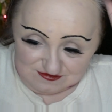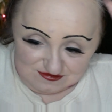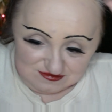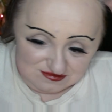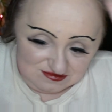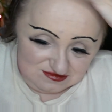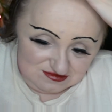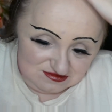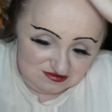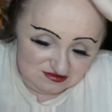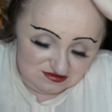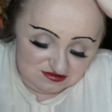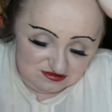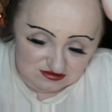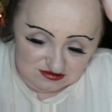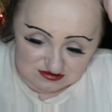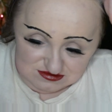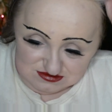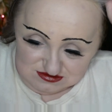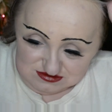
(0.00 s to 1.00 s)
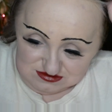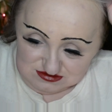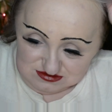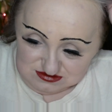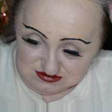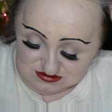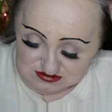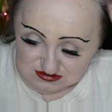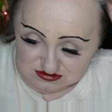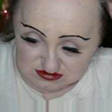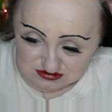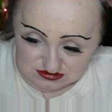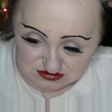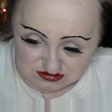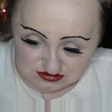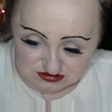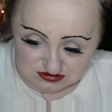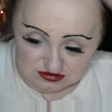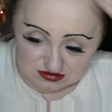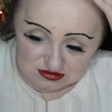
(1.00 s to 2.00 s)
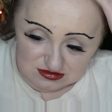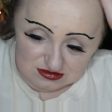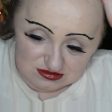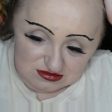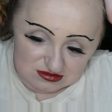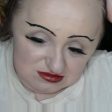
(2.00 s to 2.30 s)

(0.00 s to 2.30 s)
[no speech]